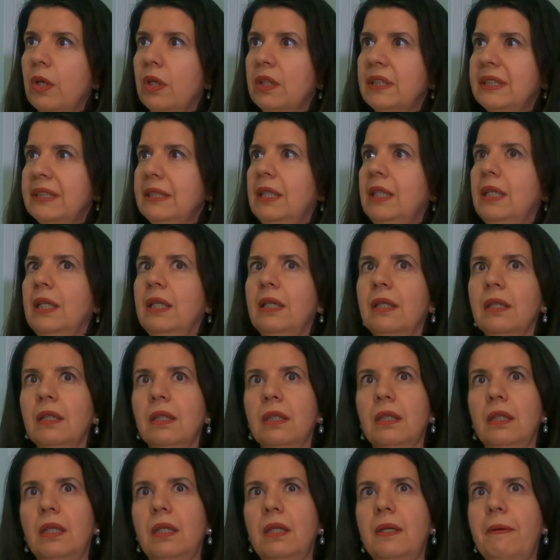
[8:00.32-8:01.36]

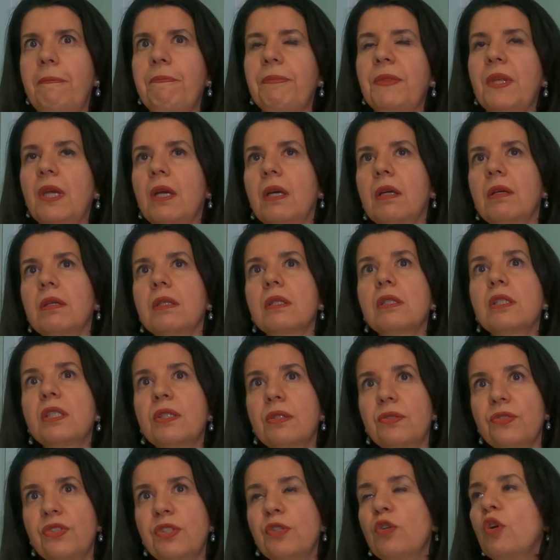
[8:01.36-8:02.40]
seeing
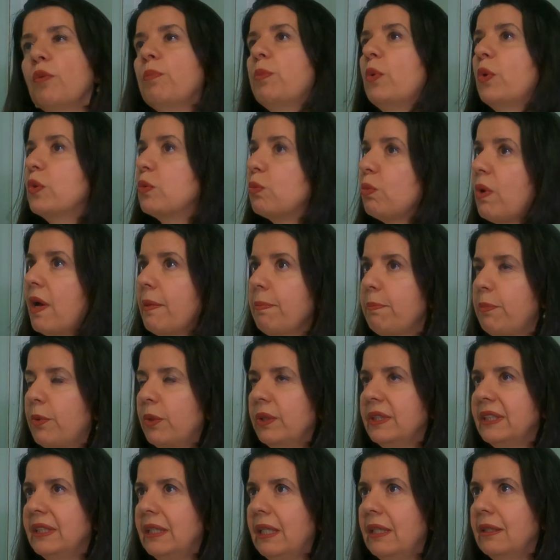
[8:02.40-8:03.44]

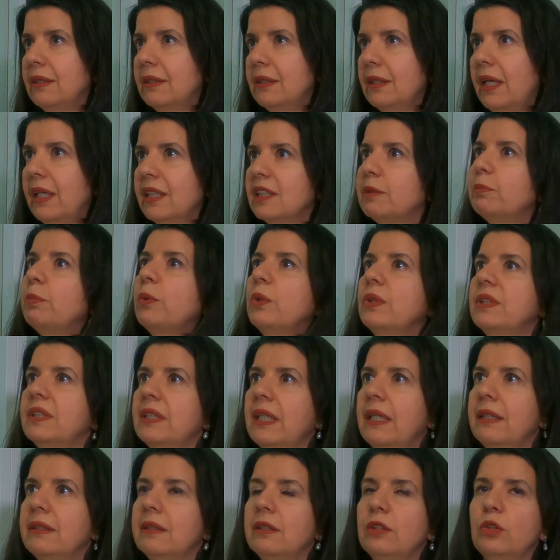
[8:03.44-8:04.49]
0.1% as
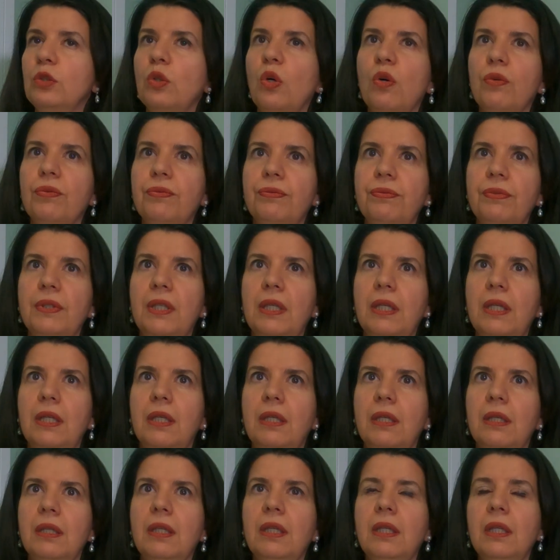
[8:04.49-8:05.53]
percentage of
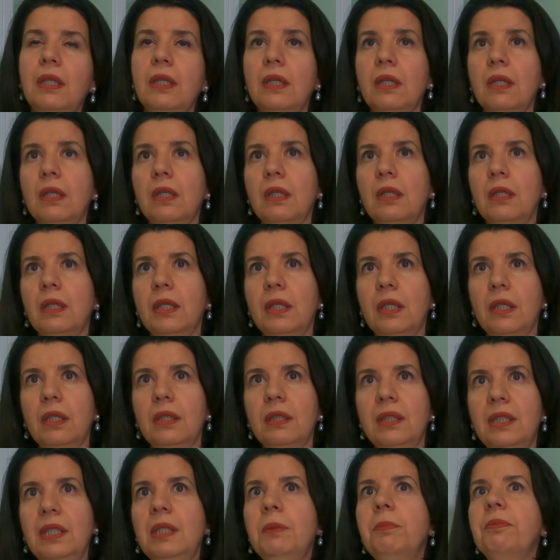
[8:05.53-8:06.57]

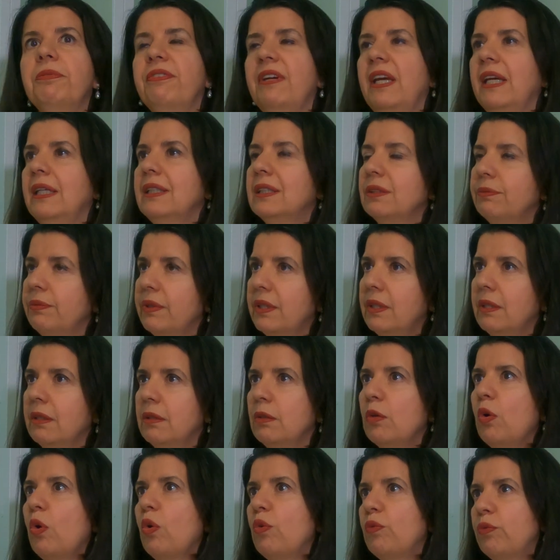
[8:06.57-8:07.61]
deepfakes
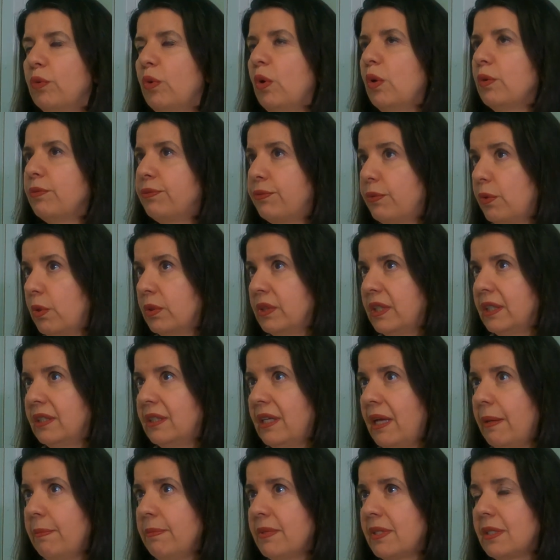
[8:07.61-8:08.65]
within overall fraud
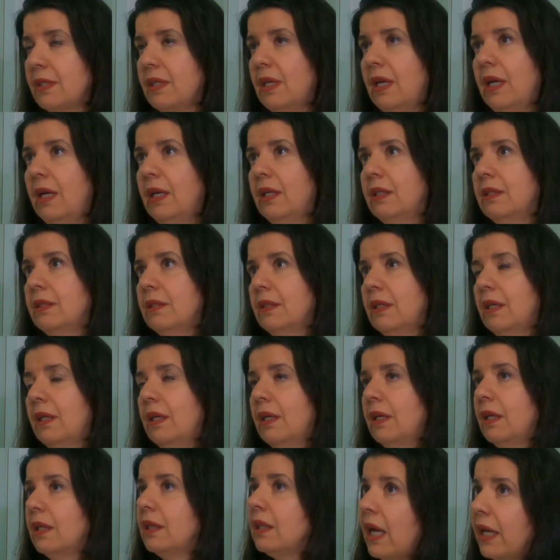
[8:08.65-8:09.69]
attempts, and
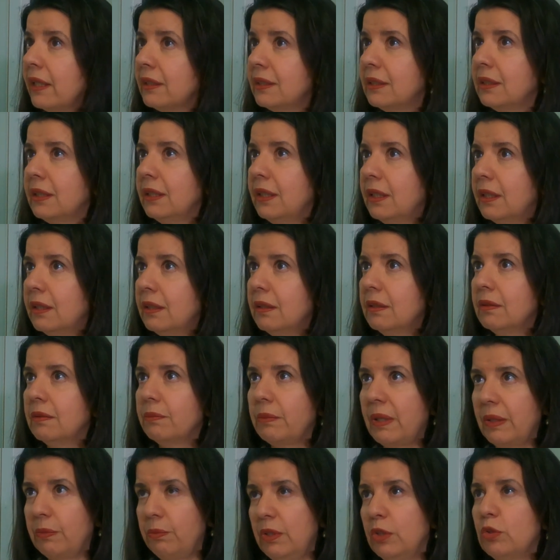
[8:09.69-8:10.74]
last year
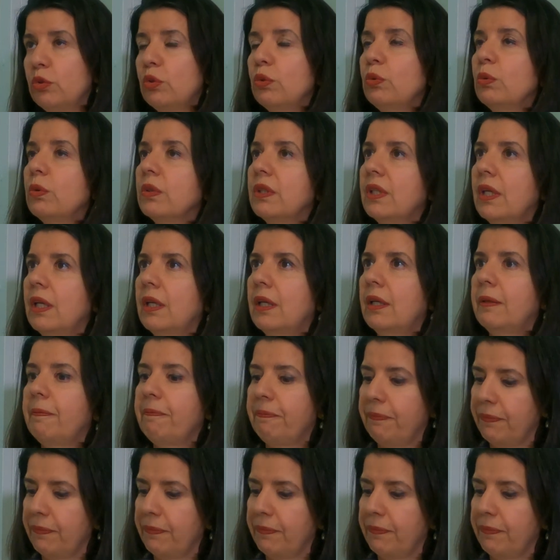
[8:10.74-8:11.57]
when we took the